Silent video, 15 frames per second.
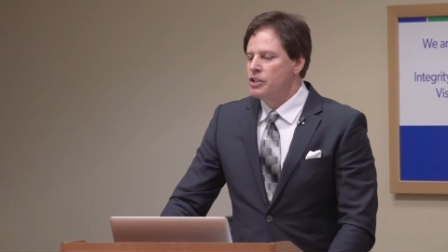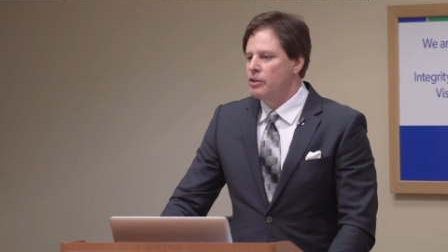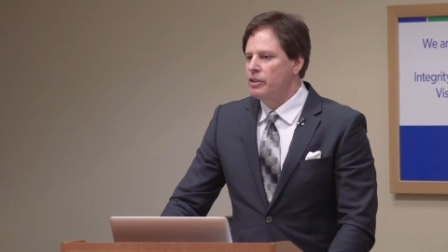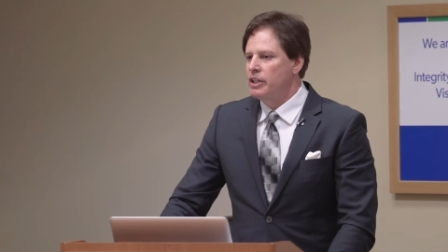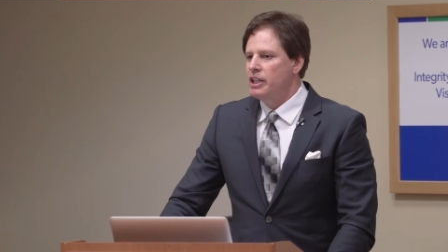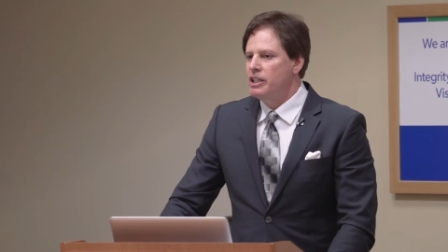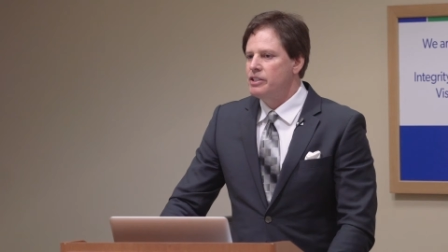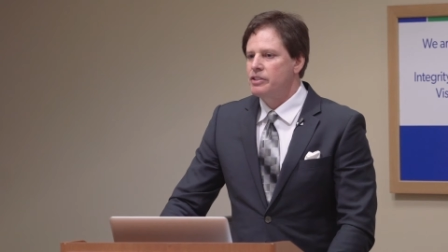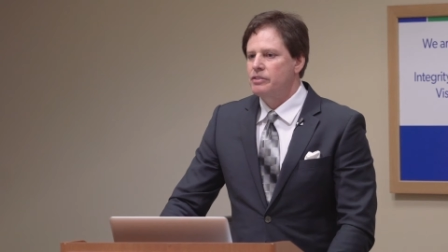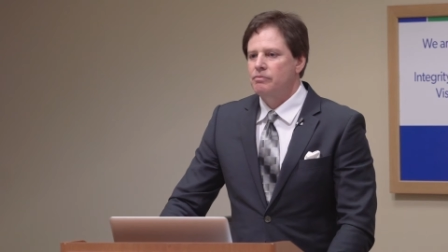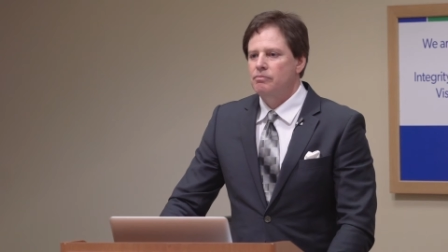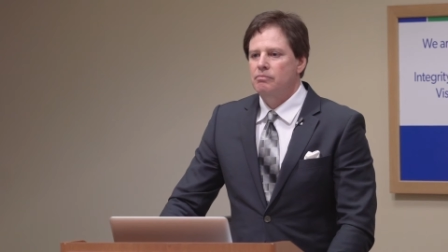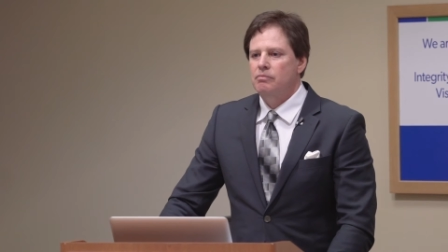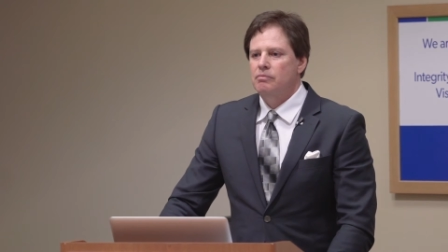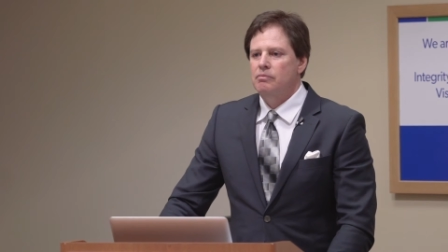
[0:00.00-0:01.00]
So these
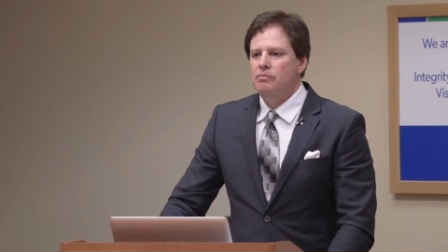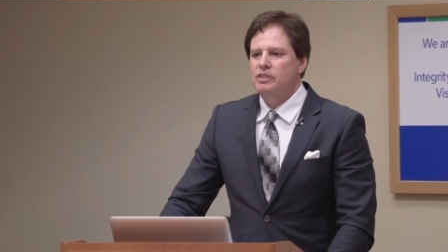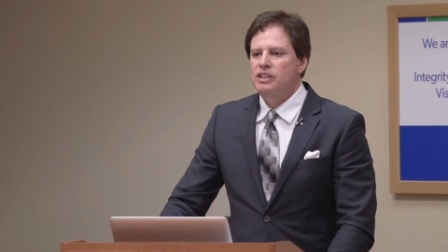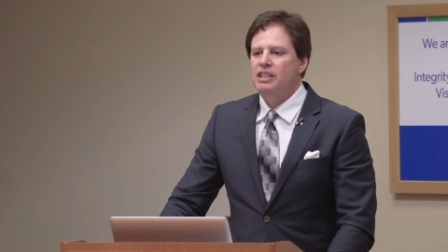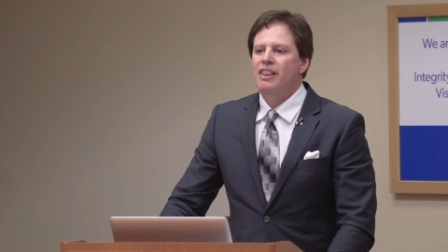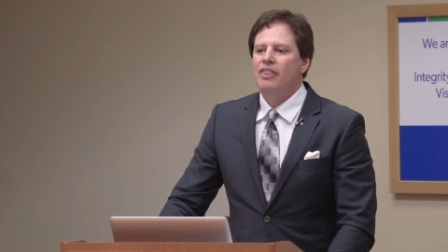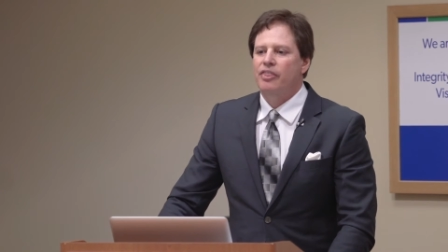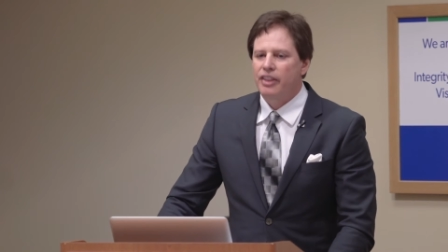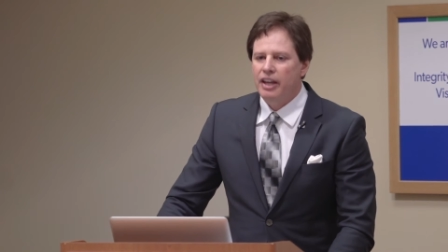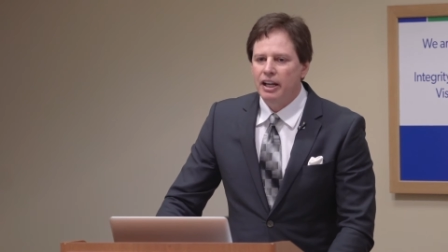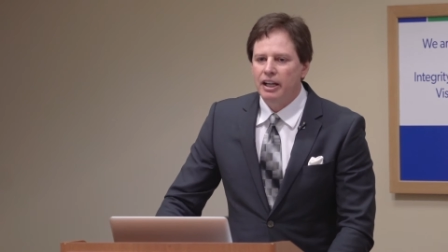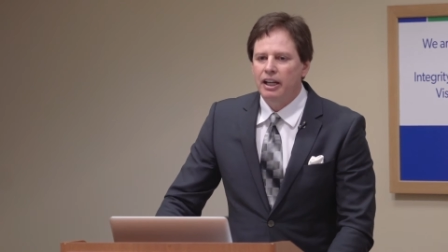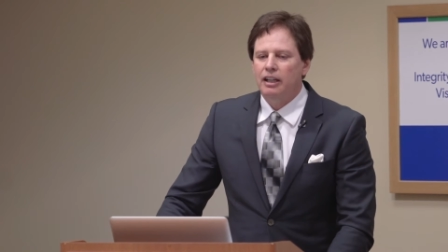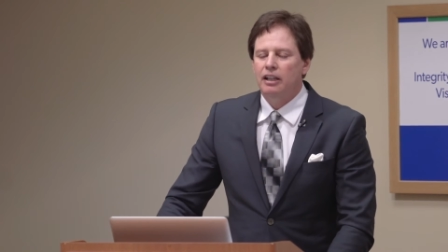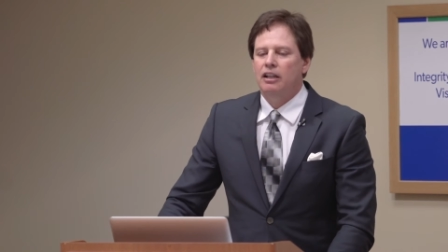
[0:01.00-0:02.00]

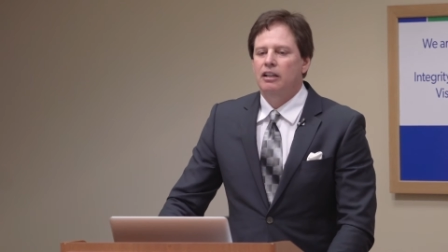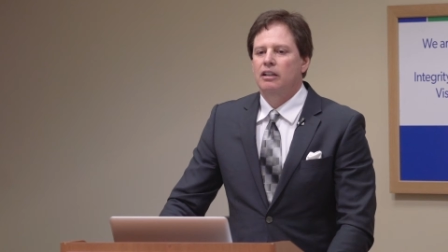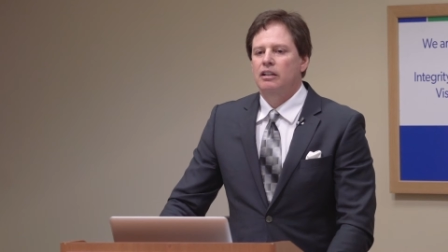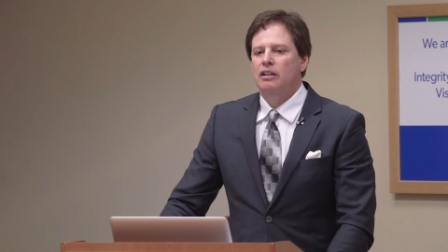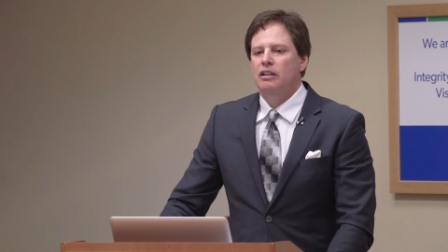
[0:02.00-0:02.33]
synthetic